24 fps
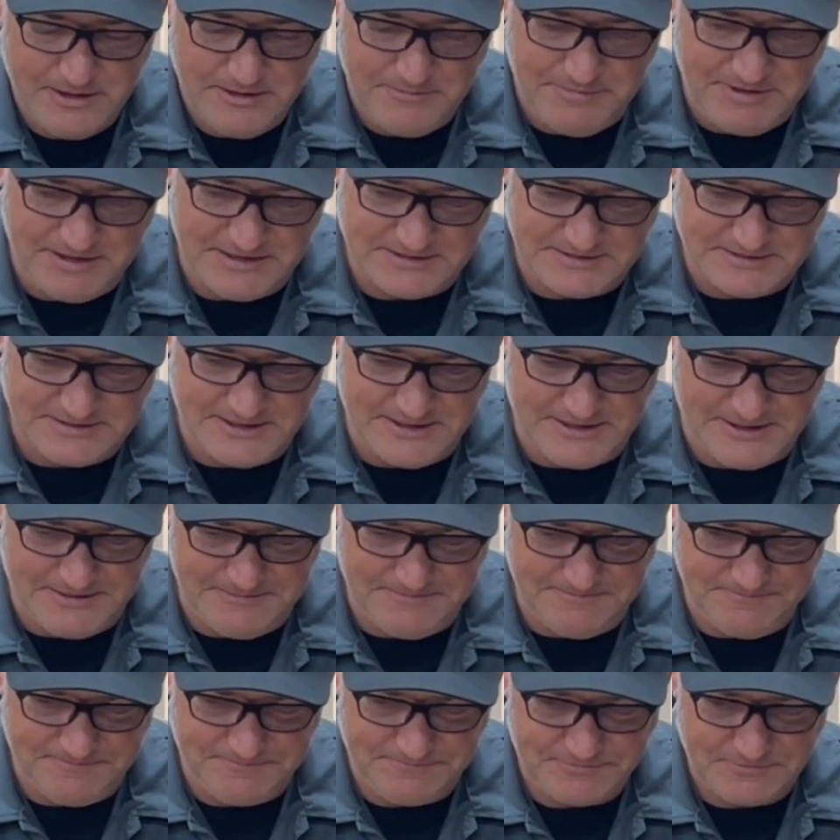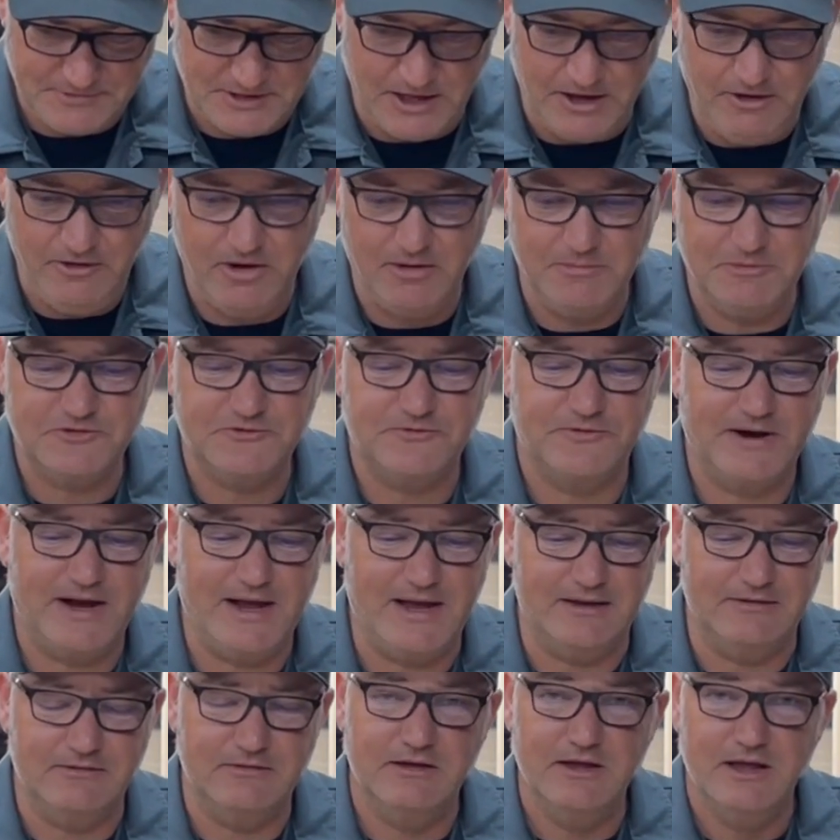But, oh, I almost
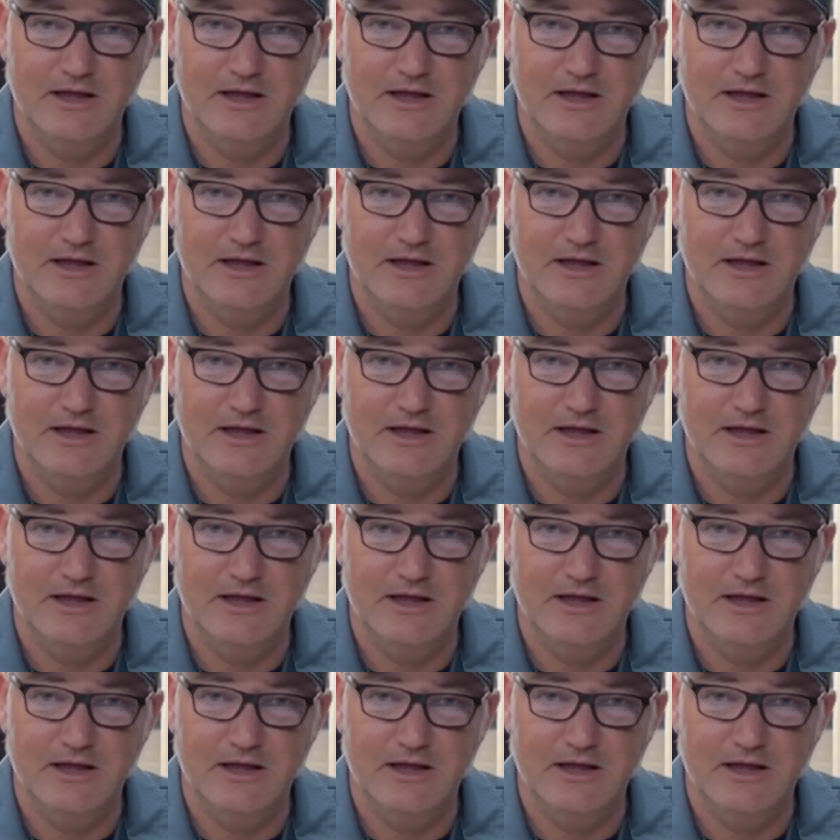forgot.